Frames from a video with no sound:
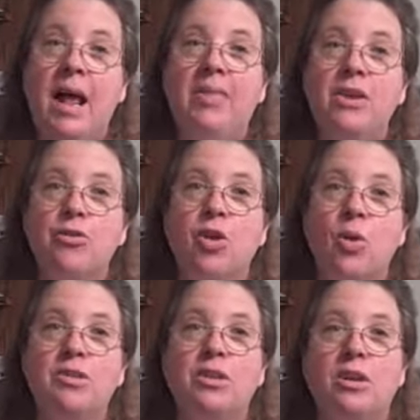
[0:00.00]
and then you're
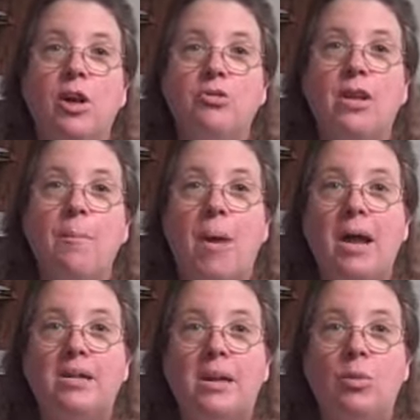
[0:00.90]
going to close at a
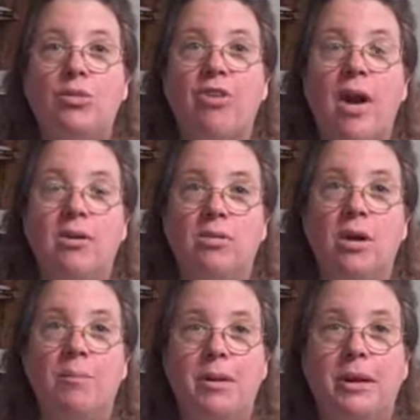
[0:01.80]
bilingual title
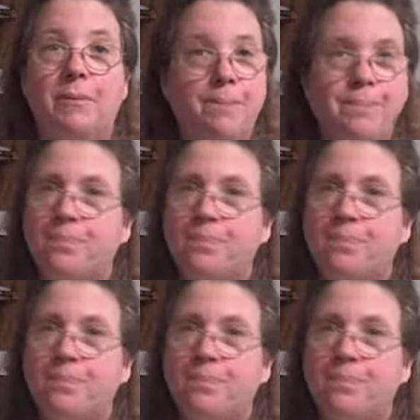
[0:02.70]
company.